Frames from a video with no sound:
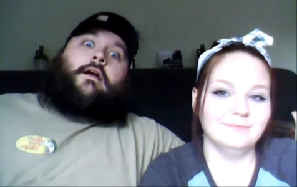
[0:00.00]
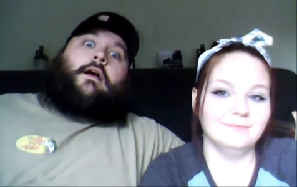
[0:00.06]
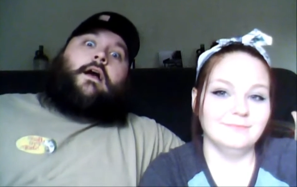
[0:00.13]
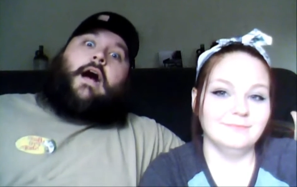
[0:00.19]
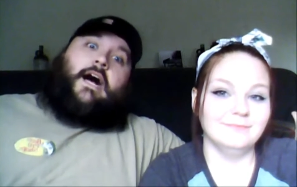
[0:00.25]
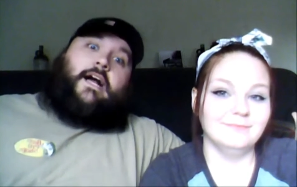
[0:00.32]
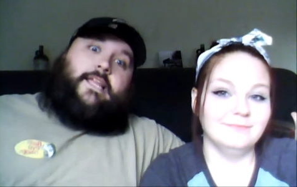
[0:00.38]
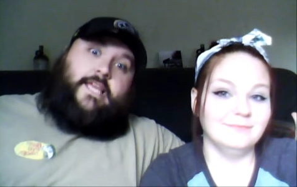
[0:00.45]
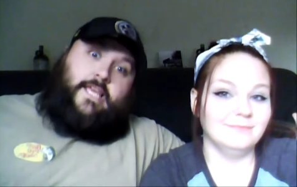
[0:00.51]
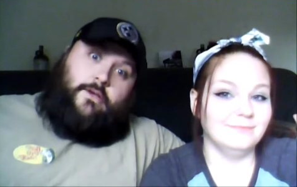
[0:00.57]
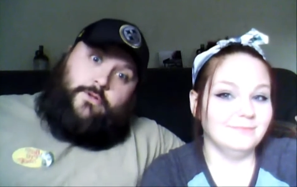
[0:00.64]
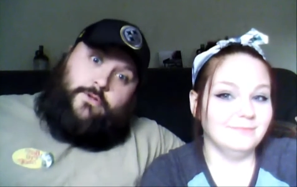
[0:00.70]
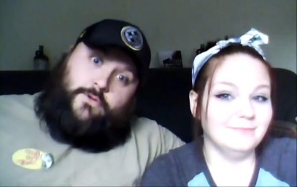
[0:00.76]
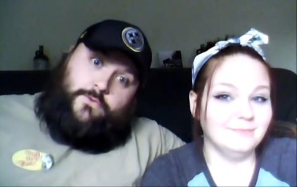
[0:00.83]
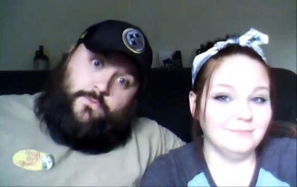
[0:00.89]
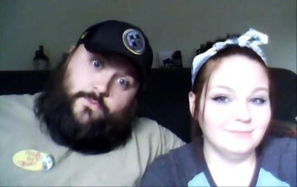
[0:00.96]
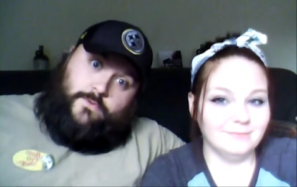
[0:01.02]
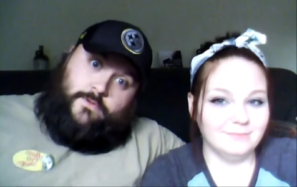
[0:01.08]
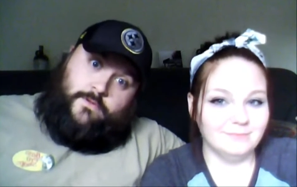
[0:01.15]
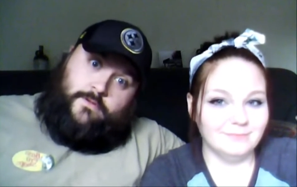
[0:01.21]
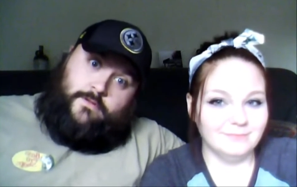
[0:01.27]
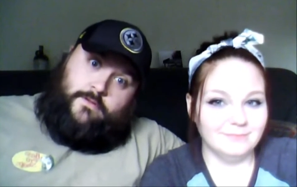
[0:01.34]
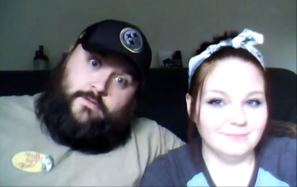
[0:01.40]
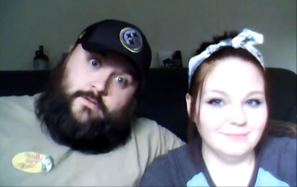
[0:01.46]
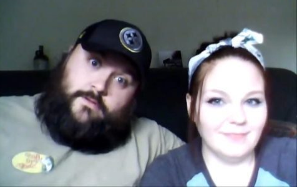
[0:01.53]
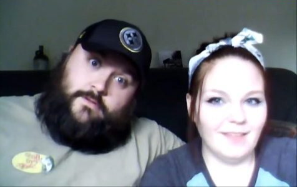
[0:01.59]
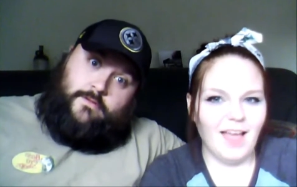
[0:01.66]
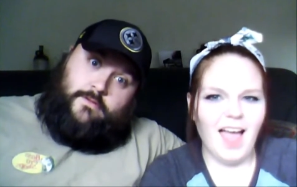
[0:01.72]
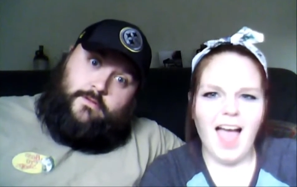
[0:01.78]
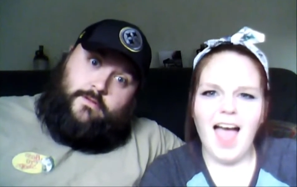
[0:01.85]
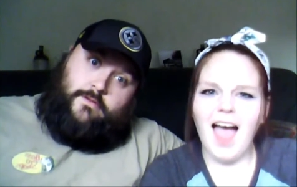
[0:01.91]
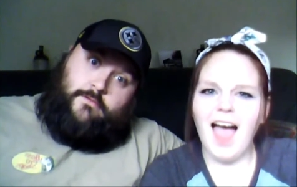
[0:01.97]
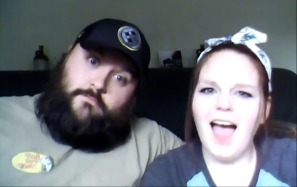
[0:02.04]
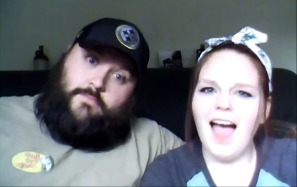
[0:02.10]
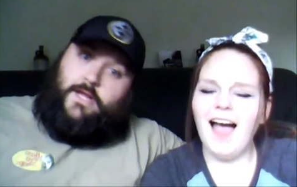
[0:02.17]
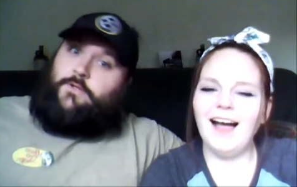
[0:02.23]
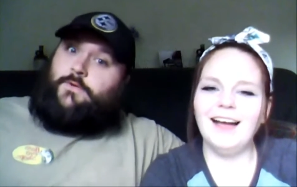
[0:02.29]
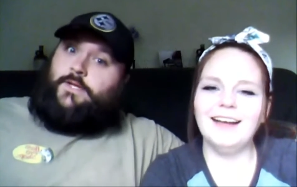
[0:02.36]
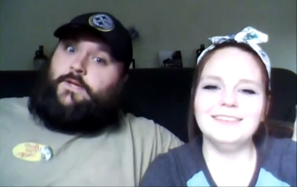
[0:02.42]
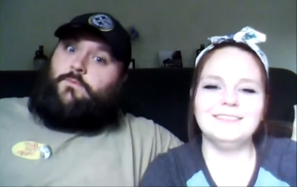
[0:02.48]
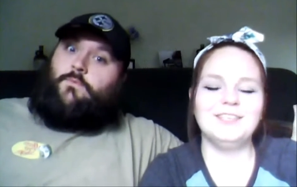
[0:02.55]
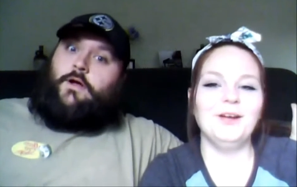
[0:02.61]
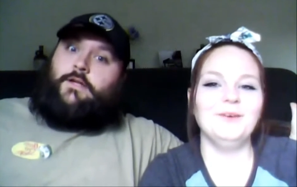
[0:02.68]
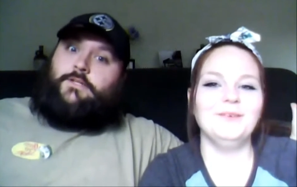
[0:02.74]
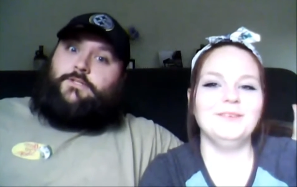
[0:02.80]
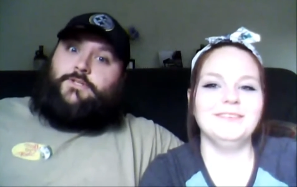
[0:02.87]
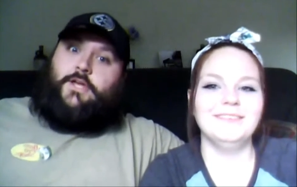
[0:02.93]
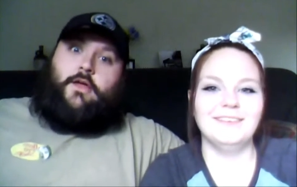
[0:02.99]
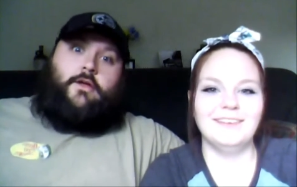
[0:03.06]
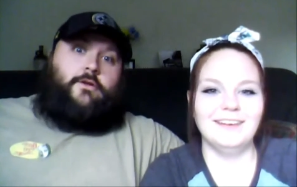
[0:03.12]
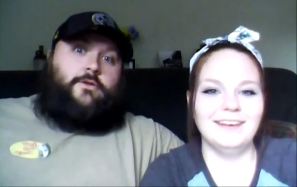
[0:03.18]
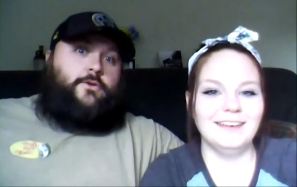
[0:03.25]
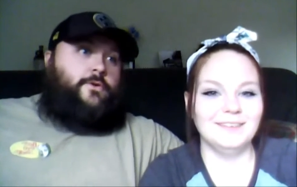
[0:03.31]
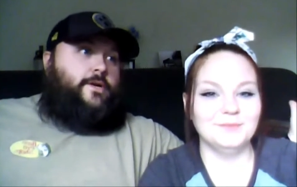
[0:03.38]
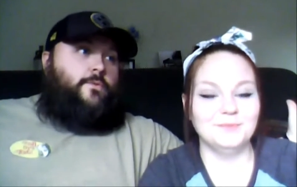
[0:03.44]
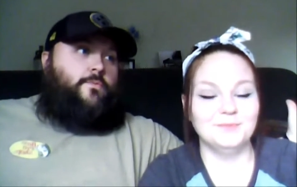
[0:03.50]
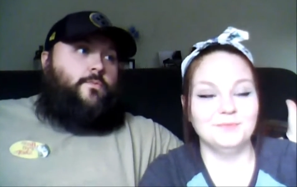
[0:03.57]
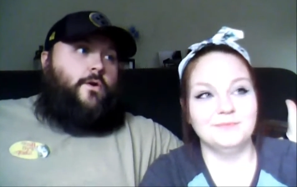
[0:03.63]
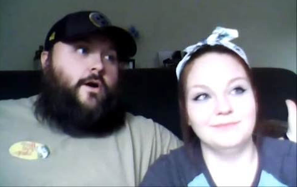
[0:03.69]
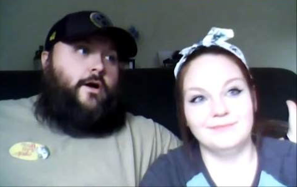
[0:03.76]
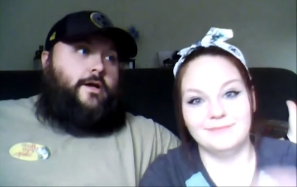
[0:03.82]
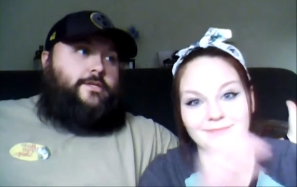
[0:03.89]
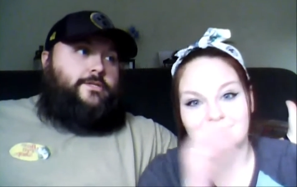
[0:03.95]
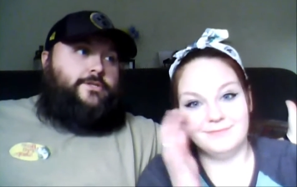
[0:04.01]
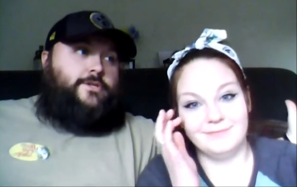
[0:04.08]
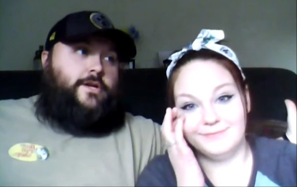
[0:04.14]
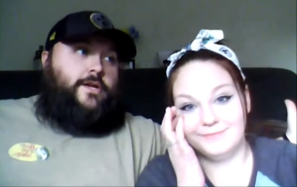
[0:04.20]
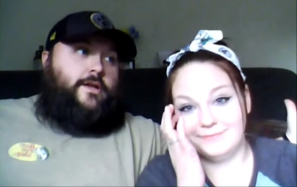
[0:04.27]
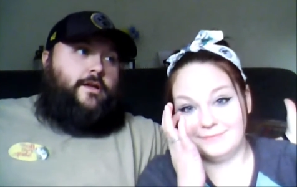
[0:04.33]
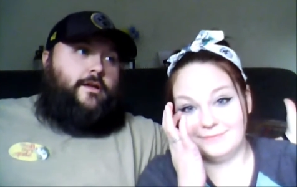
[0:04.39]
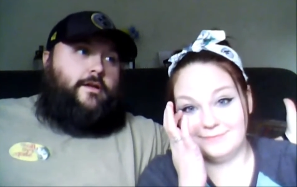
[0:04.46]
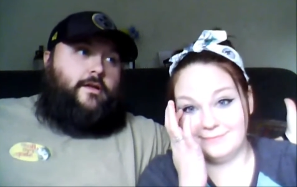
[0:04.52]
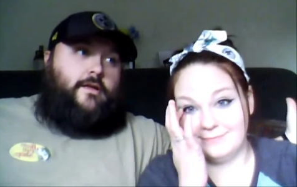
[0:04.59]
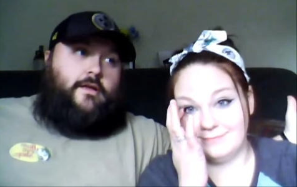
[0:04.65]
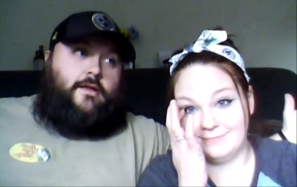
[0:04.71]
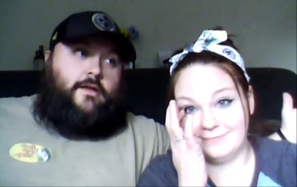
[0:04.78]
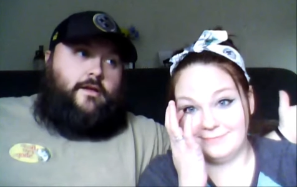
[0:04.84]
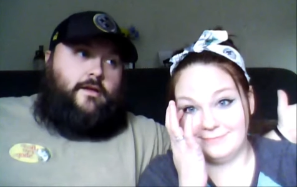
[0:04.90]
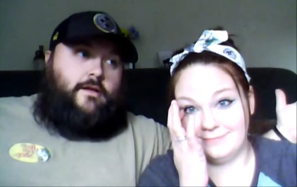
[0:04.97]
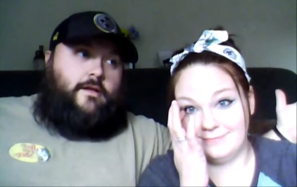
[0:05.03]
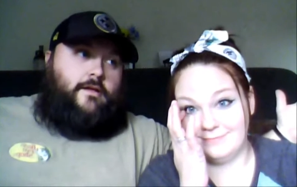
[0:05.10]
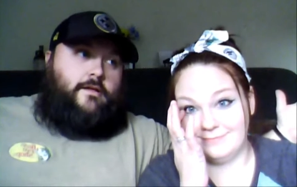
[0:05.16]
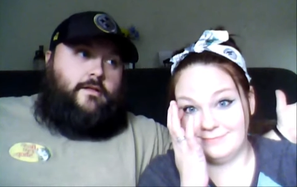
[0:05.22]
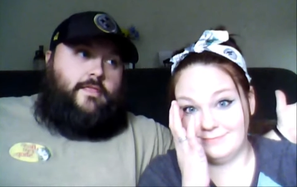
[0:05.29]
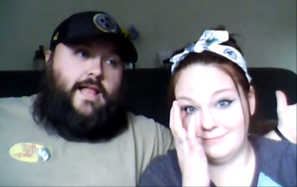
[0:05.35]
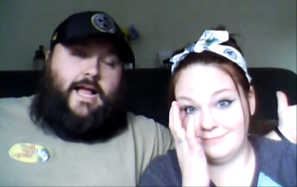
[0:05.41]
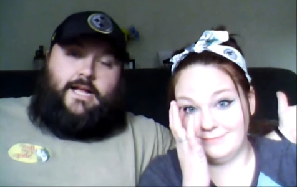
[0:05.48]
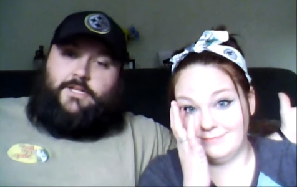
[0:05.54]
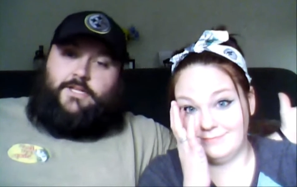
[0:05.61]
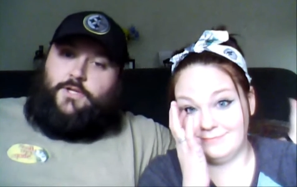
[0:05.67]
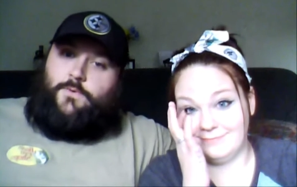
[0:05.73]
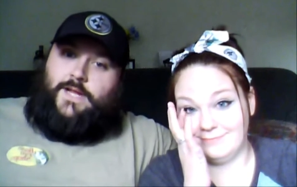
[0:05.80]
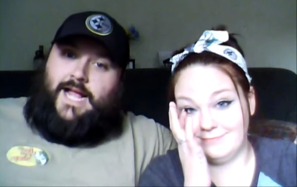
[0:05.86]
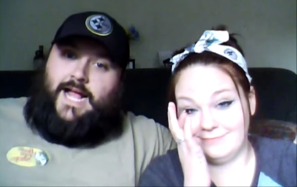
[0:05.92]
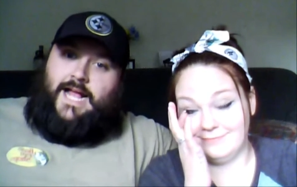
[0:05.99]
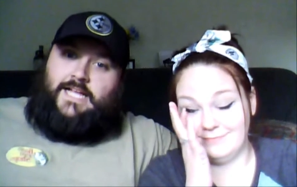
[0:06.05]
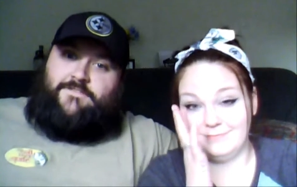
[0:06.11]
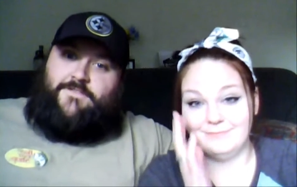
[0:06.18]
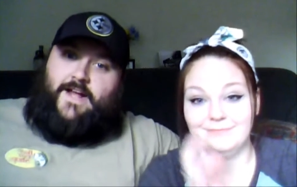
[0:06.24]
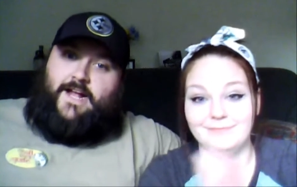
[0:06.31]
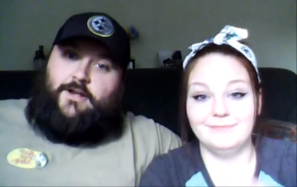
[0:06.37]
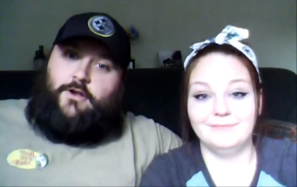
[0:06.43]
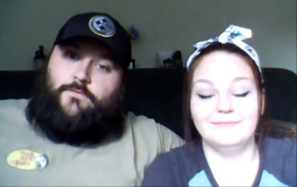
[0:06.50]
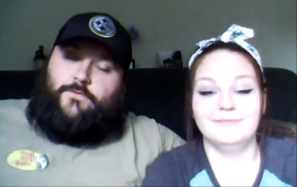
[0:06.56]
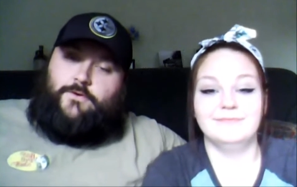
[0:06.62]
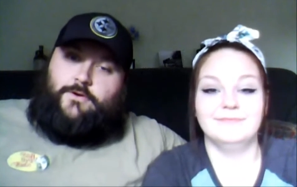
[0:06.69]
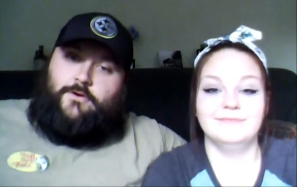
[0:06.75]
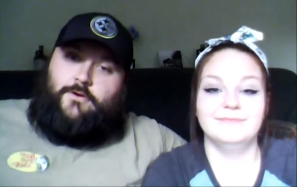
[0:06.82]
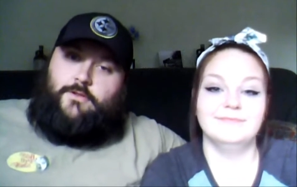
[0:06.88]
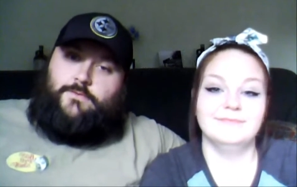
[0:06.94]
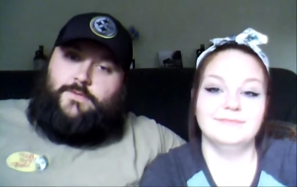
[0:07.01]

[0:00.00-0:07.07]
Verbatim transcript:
Speaker 1: I'll kill you. But you can watch, you can watch like two guys fight over a girl on